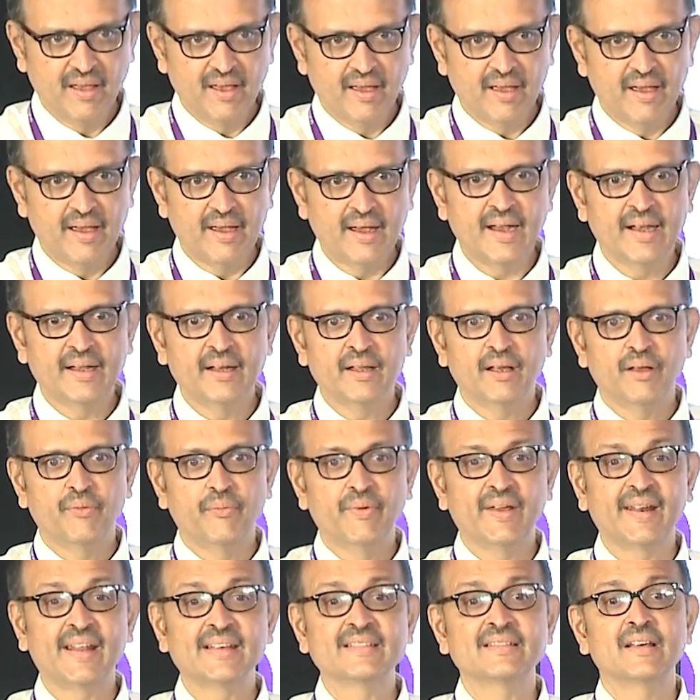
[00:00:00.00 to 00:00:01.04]
And
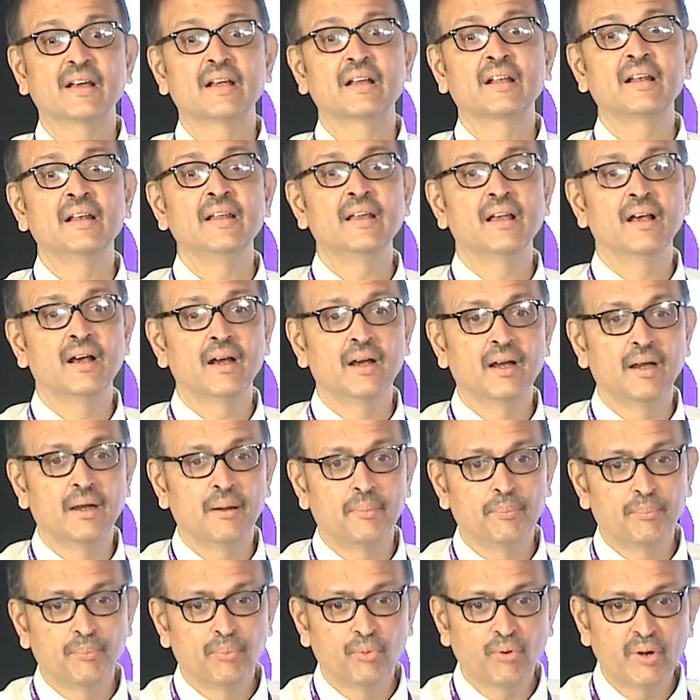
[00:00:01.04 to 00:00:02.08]
whereas a
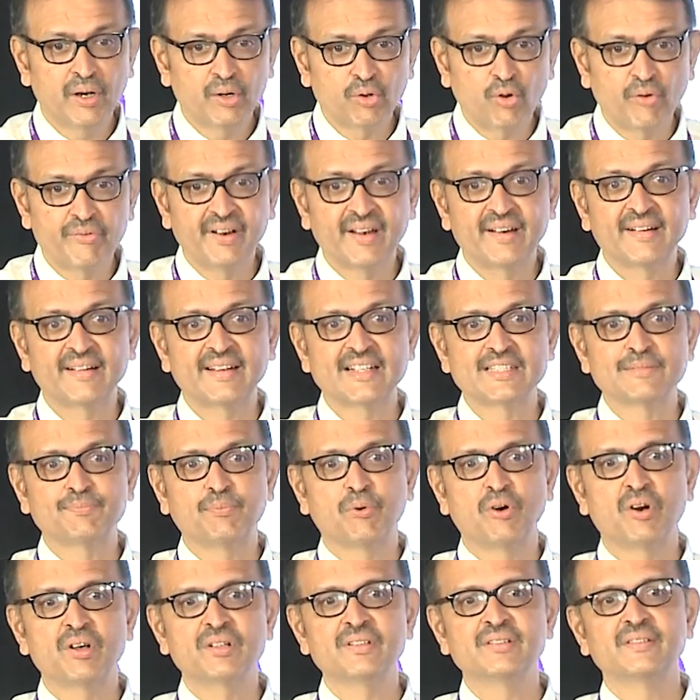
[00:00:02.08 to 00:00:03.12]
poor ovarian
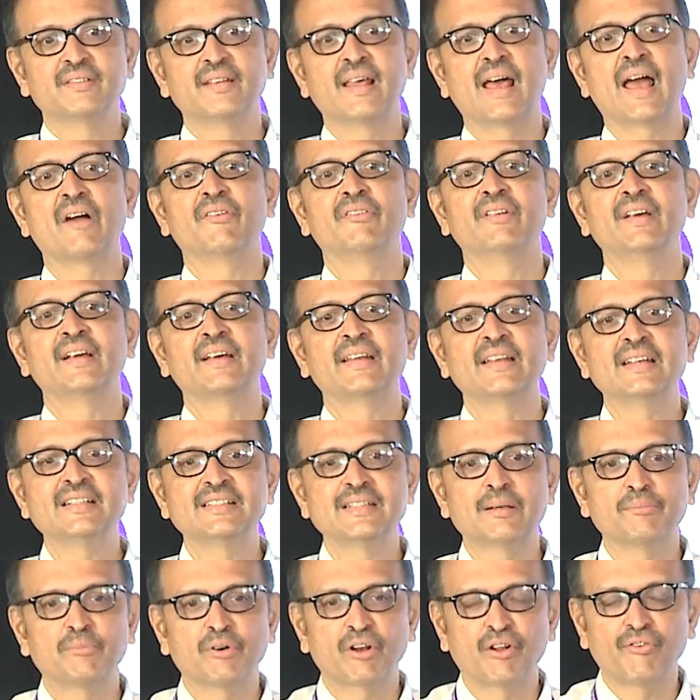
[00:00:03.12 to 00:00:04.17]
response, they have decreased
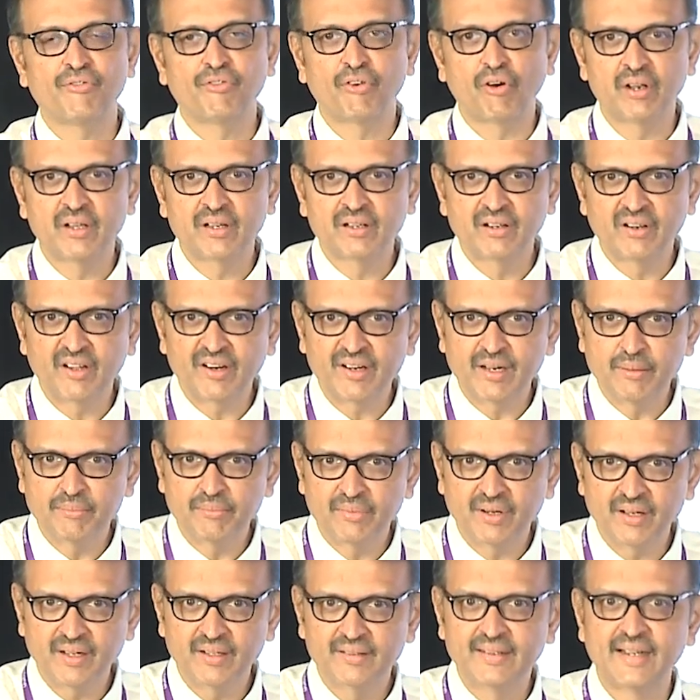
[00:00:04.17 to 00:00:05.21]
number of follicular
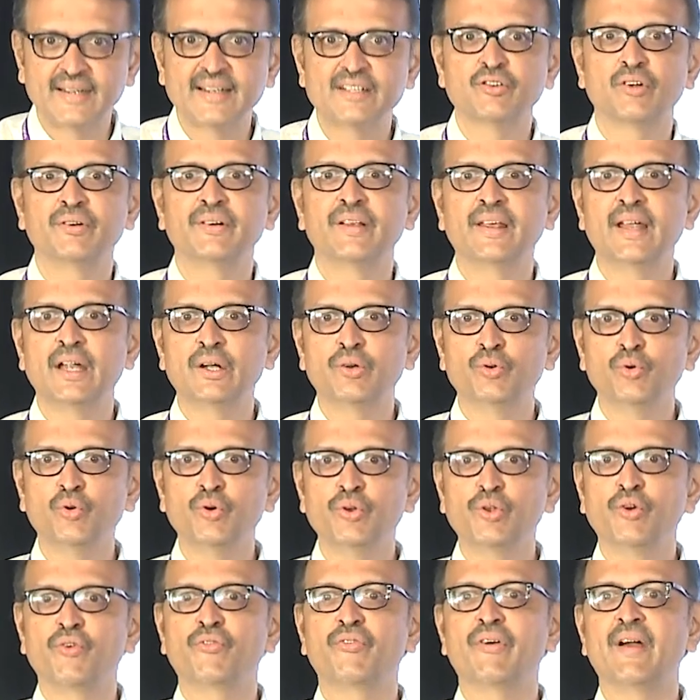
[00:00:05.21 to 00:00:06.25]
number, that is on day 2
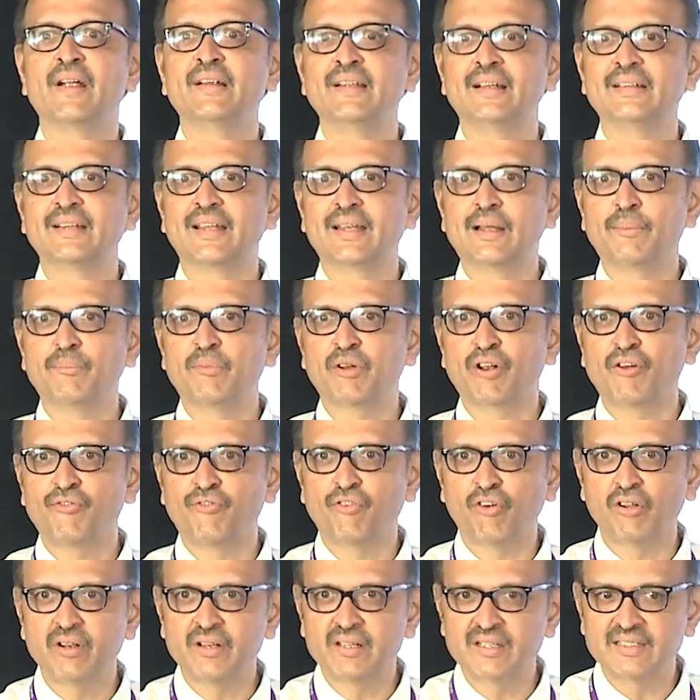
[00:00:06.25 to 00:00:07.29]
you find that the number of
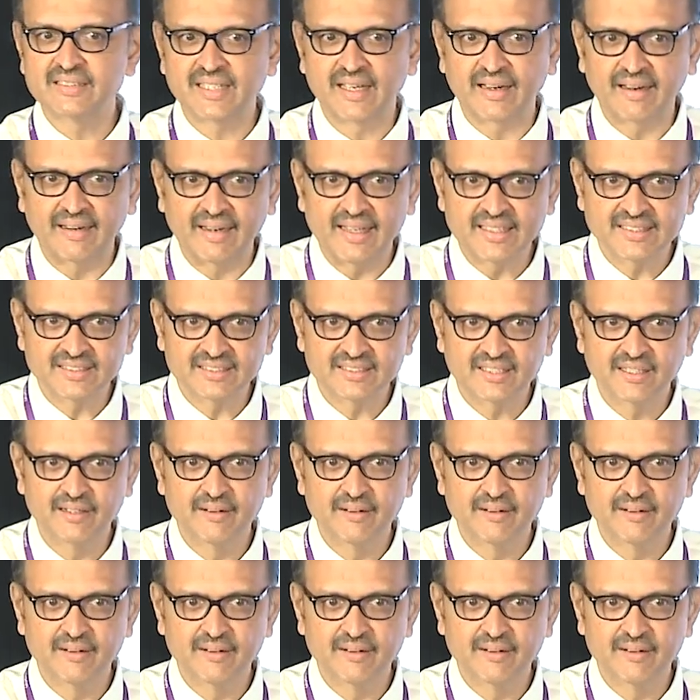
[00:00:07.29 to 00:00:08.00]
follicles are less,